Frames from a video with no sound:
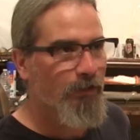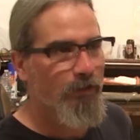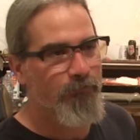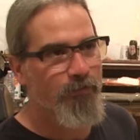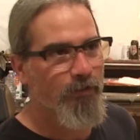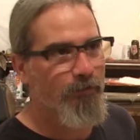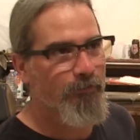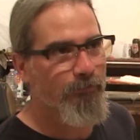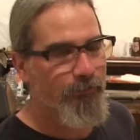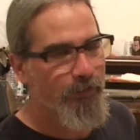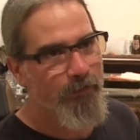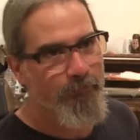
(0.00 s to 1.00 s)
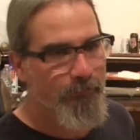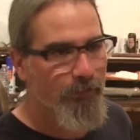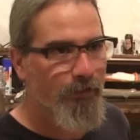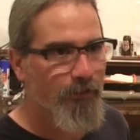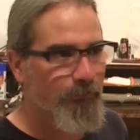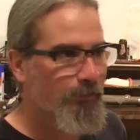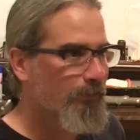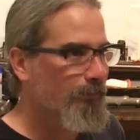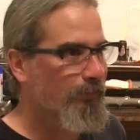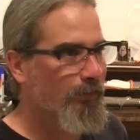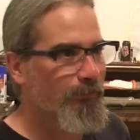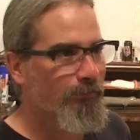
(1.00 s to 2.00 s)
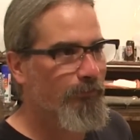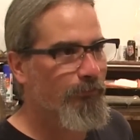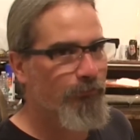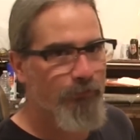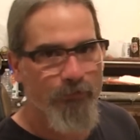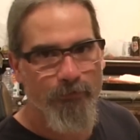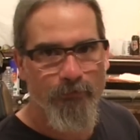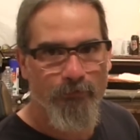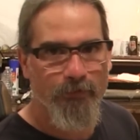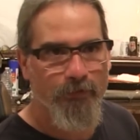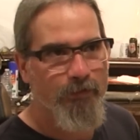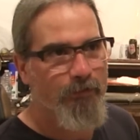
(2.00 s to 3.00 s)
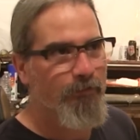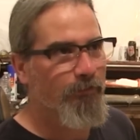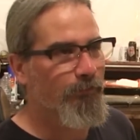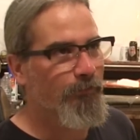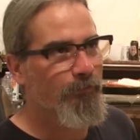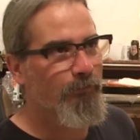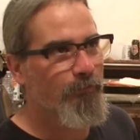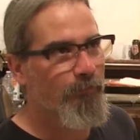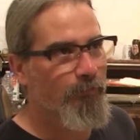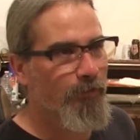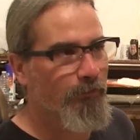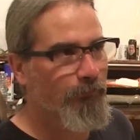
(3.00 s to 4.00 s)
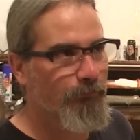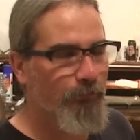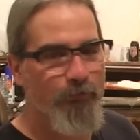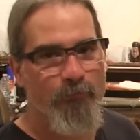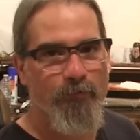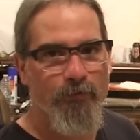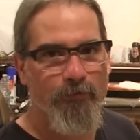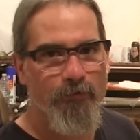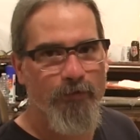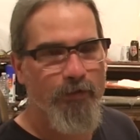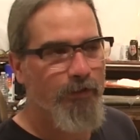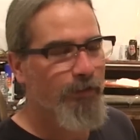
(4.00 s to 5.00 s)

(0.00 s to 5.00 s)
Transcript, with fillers: I've got a new jack shaft, got a new solenoid, a new uh, starter motor,